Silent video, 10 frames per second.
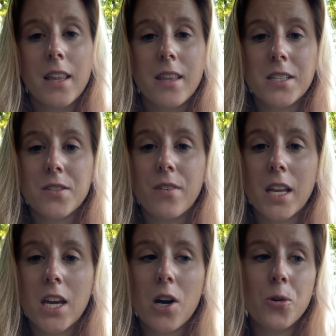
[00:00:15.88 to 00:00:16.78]
this
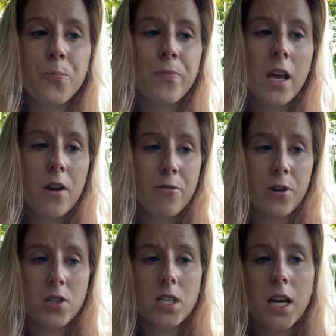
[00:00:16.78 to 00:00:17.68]
video.
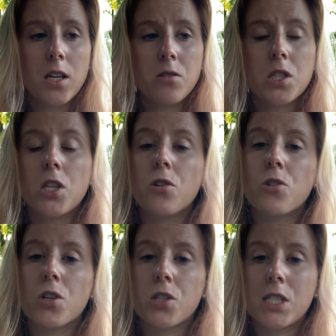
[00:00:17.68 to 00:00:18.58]
First, I used the New
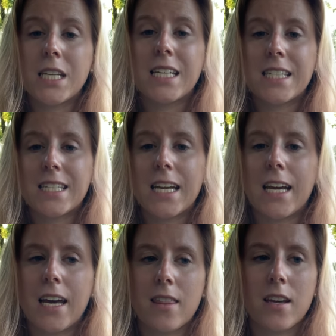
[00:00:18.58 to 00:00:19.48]
Jersey State
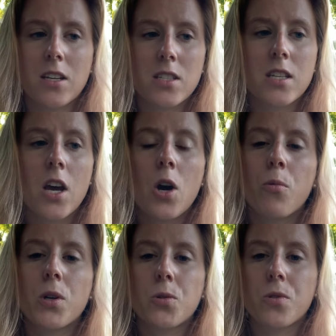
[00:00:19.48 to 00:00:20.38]
Ethics,
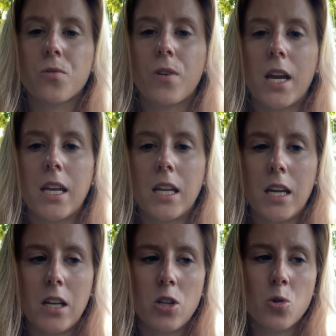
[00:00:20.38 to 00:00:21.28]
which was written
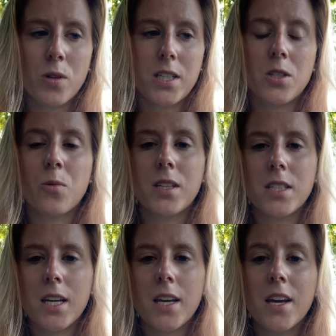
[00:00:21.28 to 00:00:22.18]
in
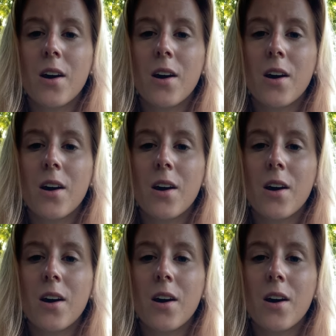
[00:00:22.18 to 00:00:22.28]
2020.